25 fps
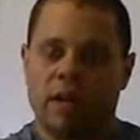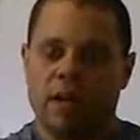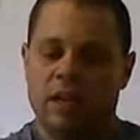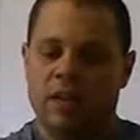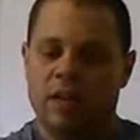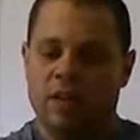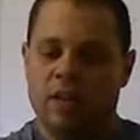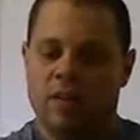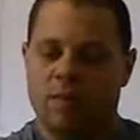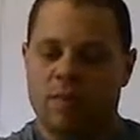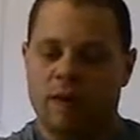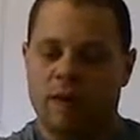
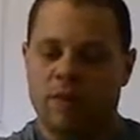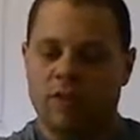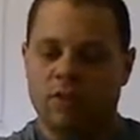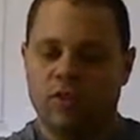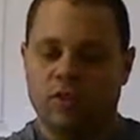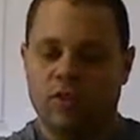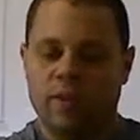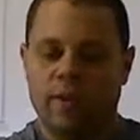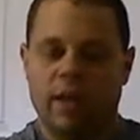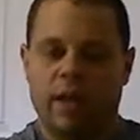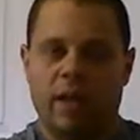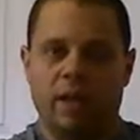into the
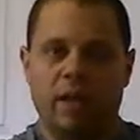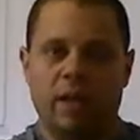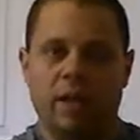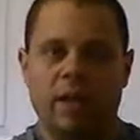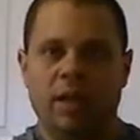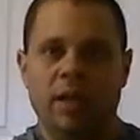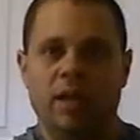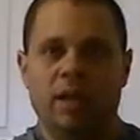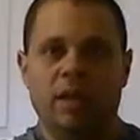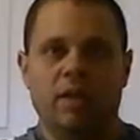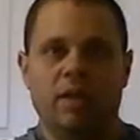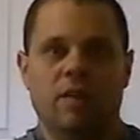muscle
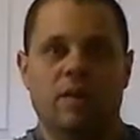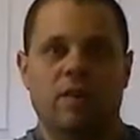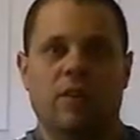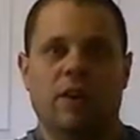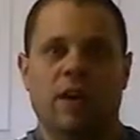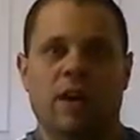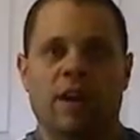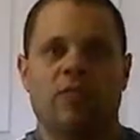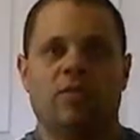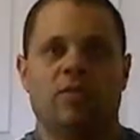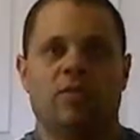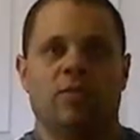belly,
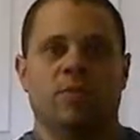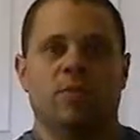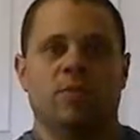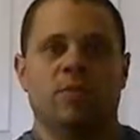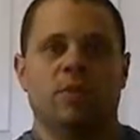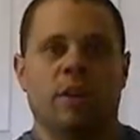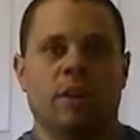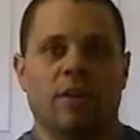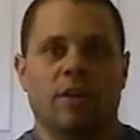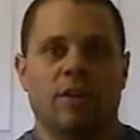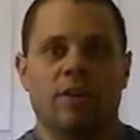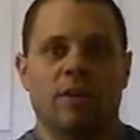find some
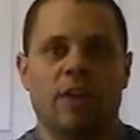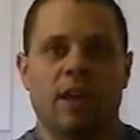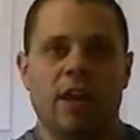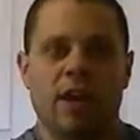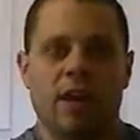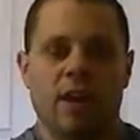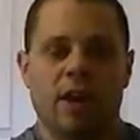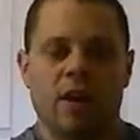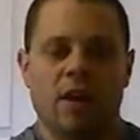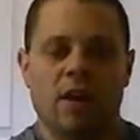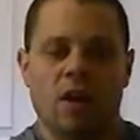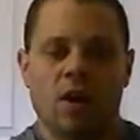stuff
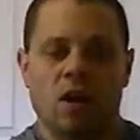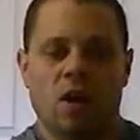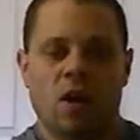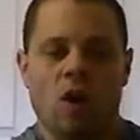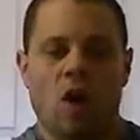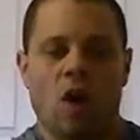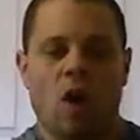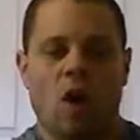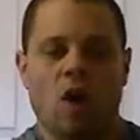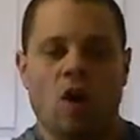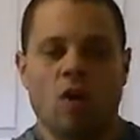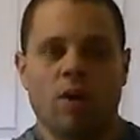there,
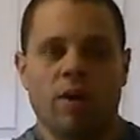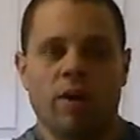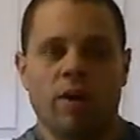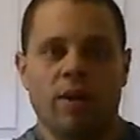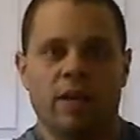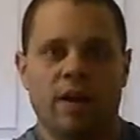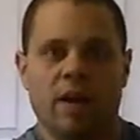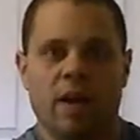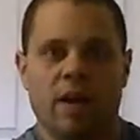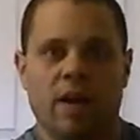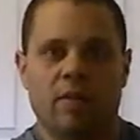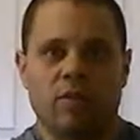all the
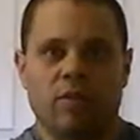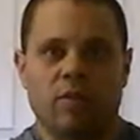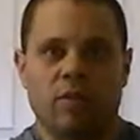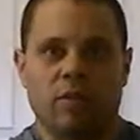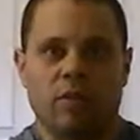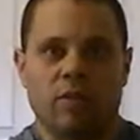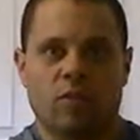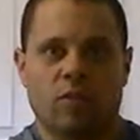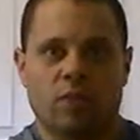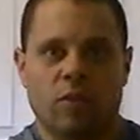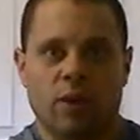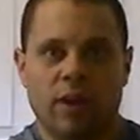way down
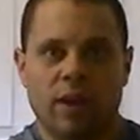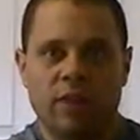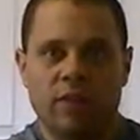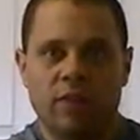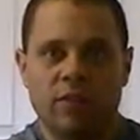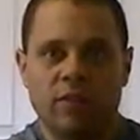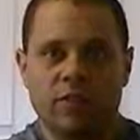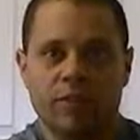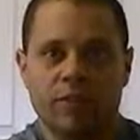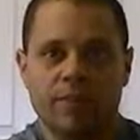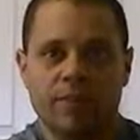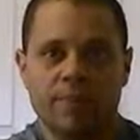to the
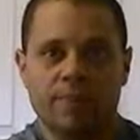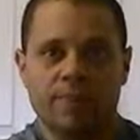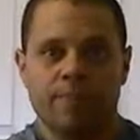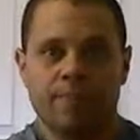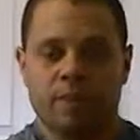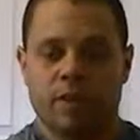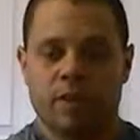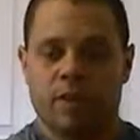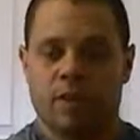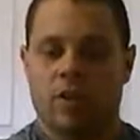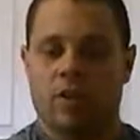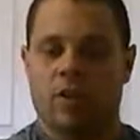wrist.
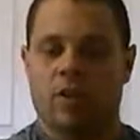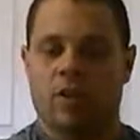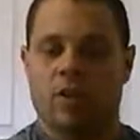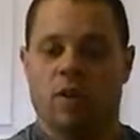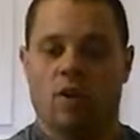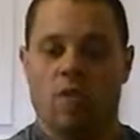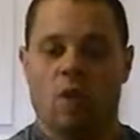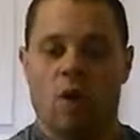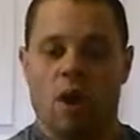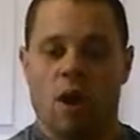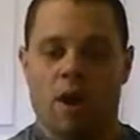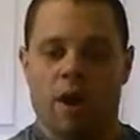You're
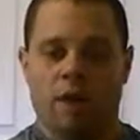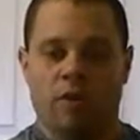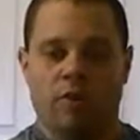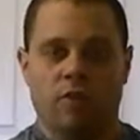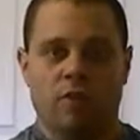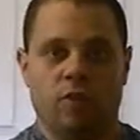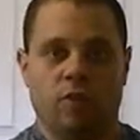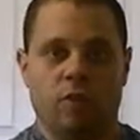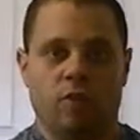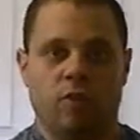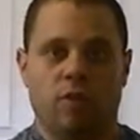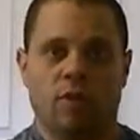going to want to
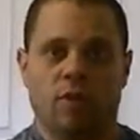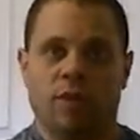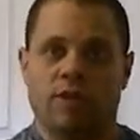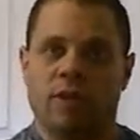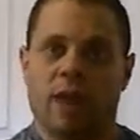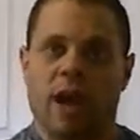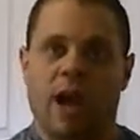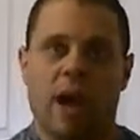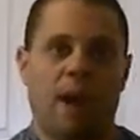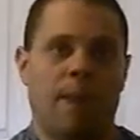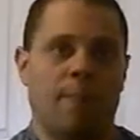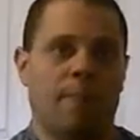do the
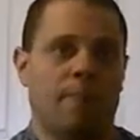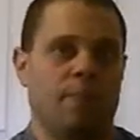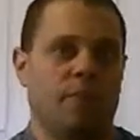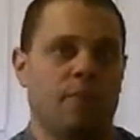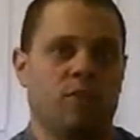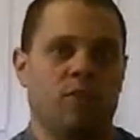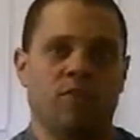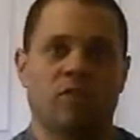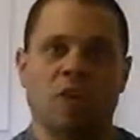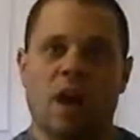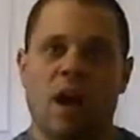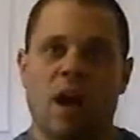top,
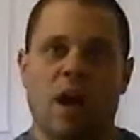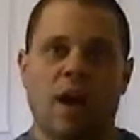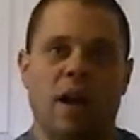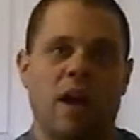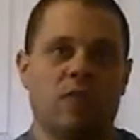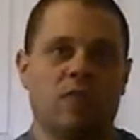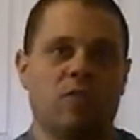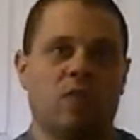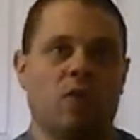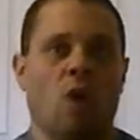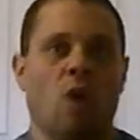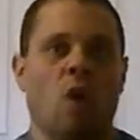the
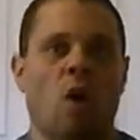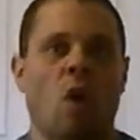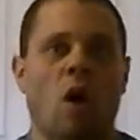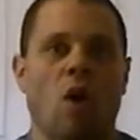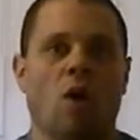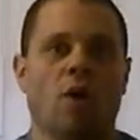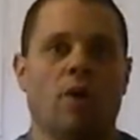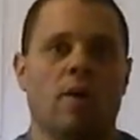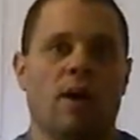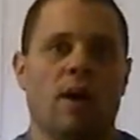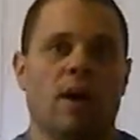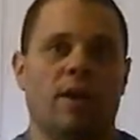sides,
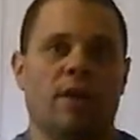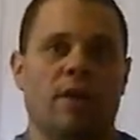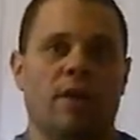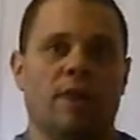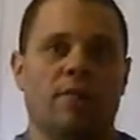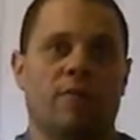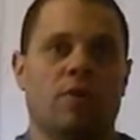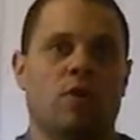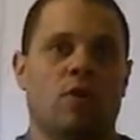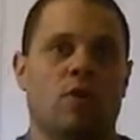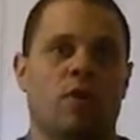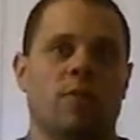all around
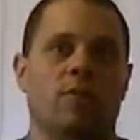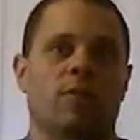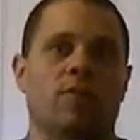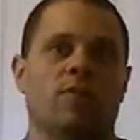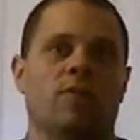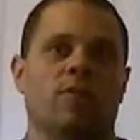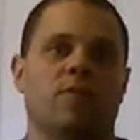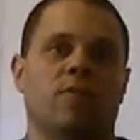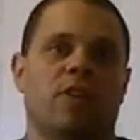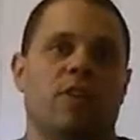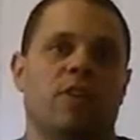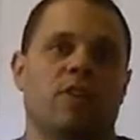that forearm
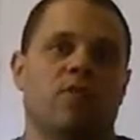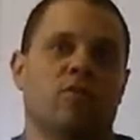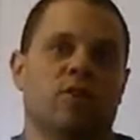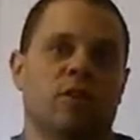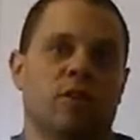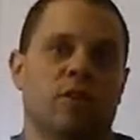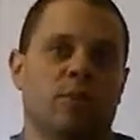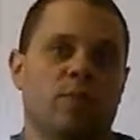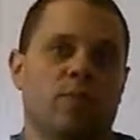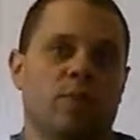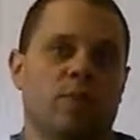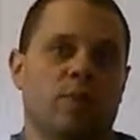because you've got
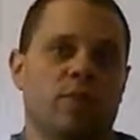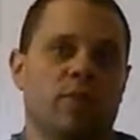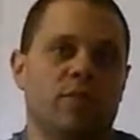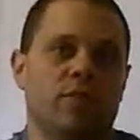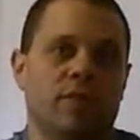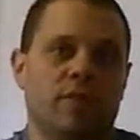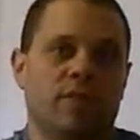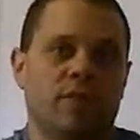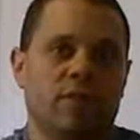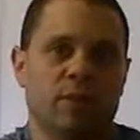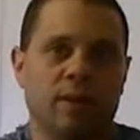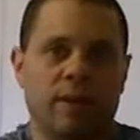trigger points
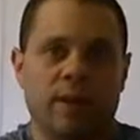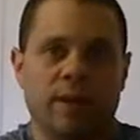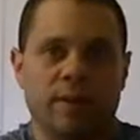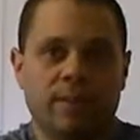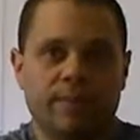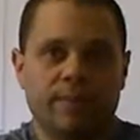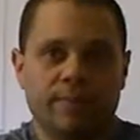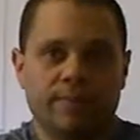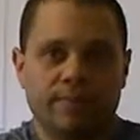everywhere.